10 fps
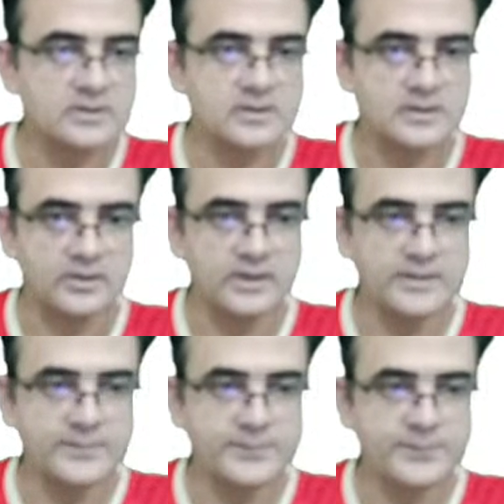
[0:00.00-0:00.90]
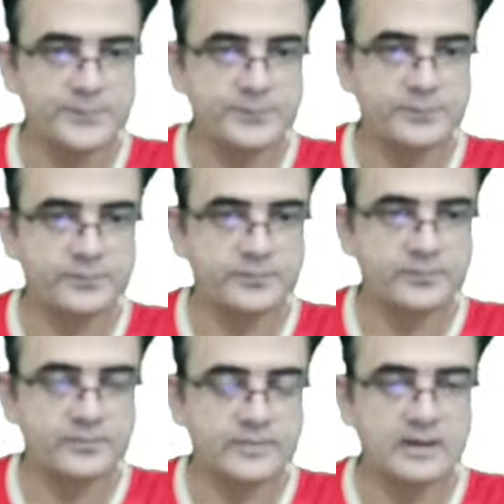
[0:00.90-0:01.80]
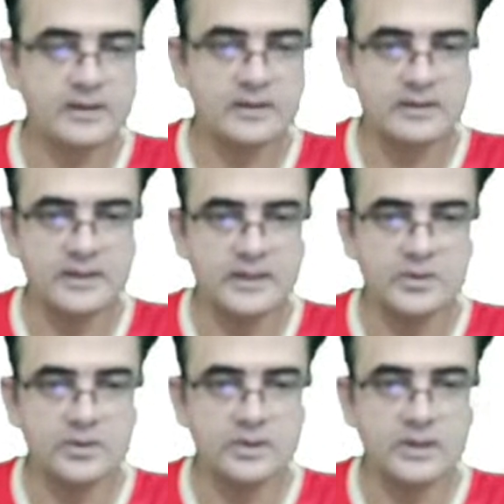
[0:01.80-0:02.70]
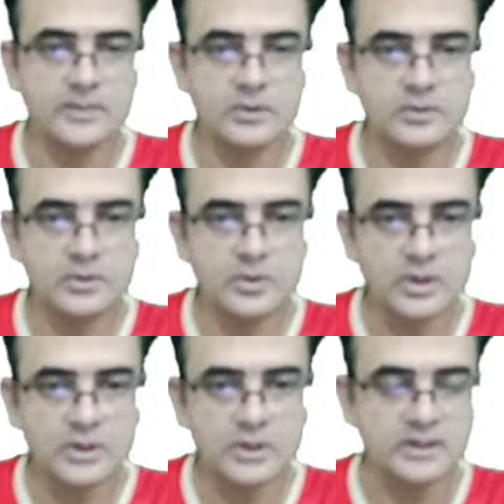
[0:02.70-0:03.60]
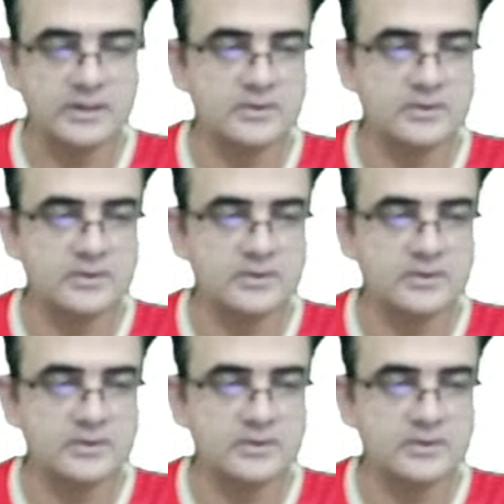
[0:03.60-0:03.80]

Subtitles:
Okay, they are talking about not correct.